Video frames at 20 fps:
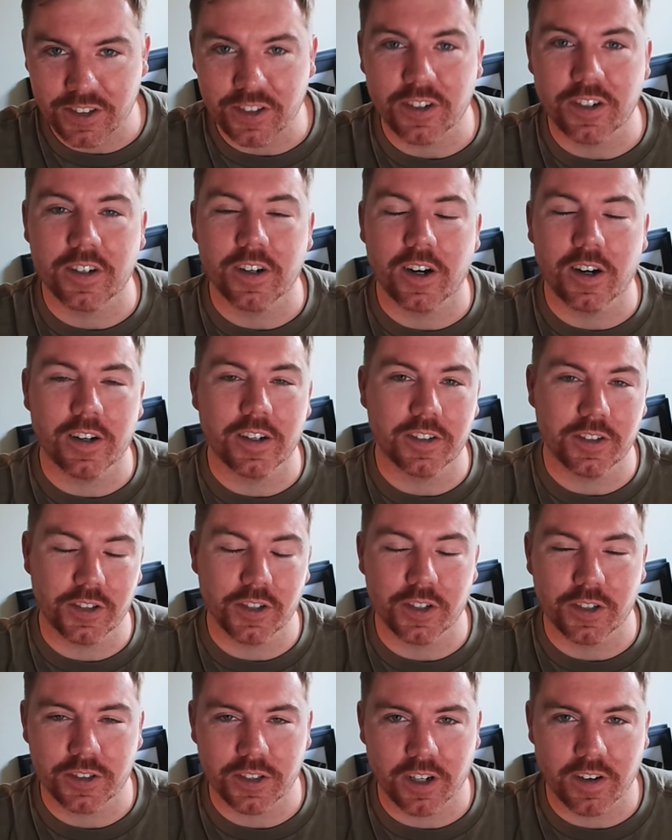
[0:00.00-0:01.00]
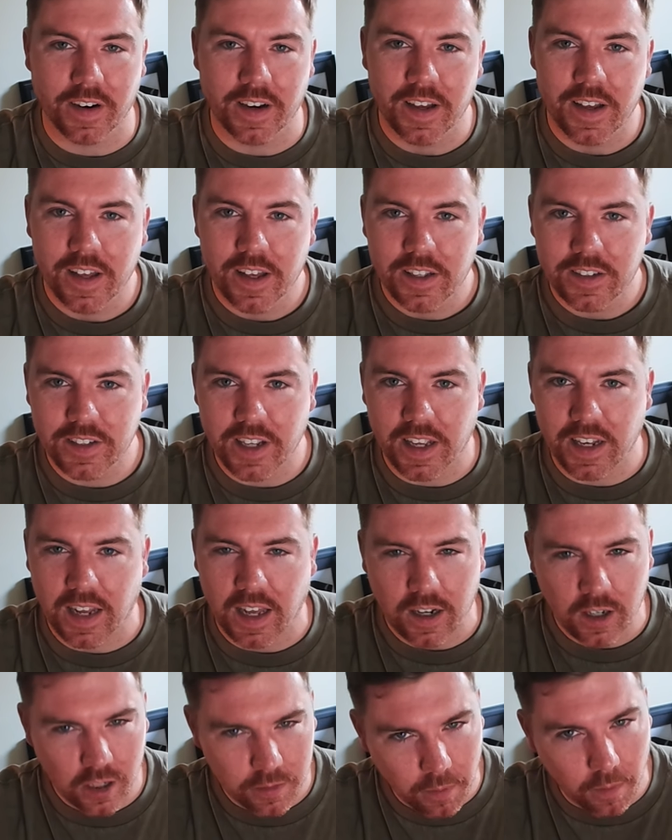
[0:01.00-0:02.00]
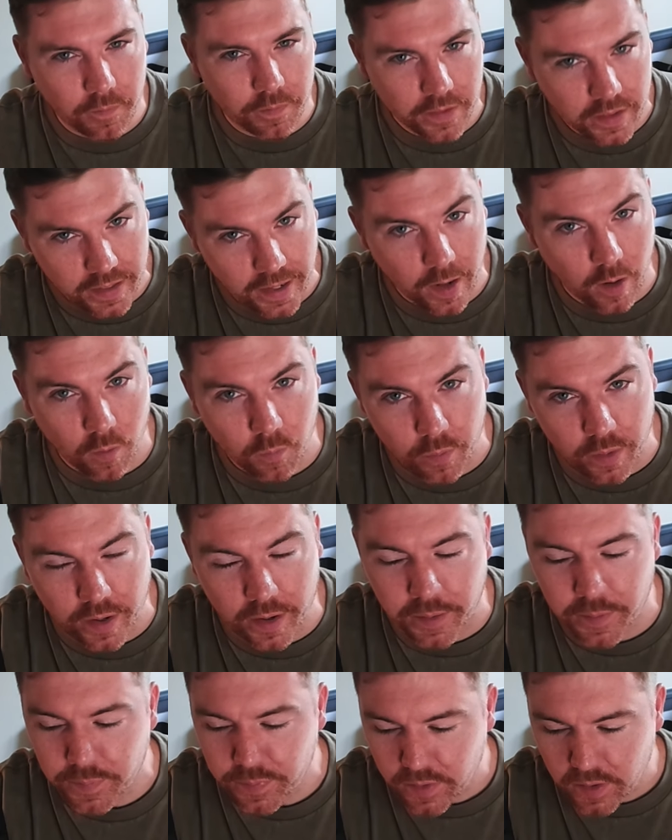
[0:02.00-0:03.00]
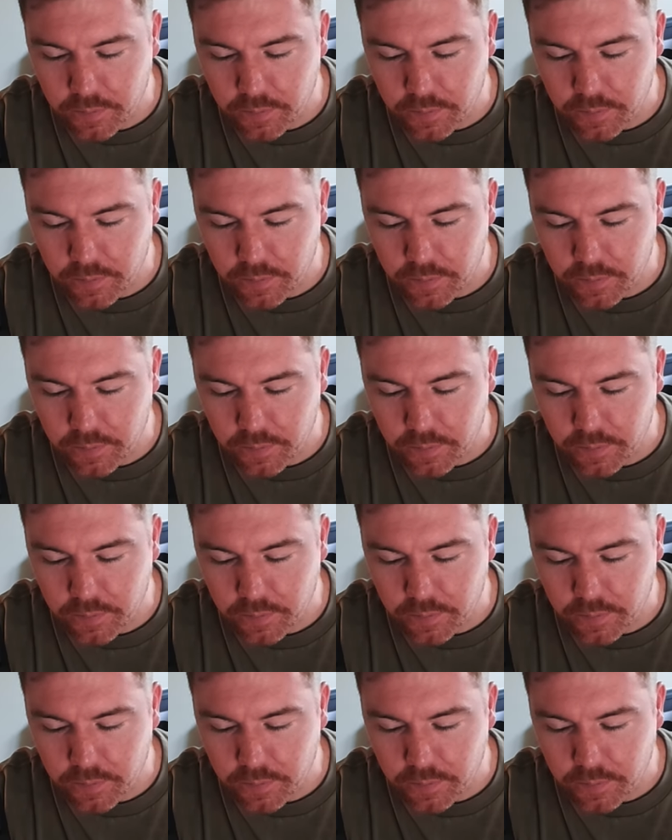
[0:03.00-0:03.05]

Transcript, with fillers: show, saying like, come on, get on with it.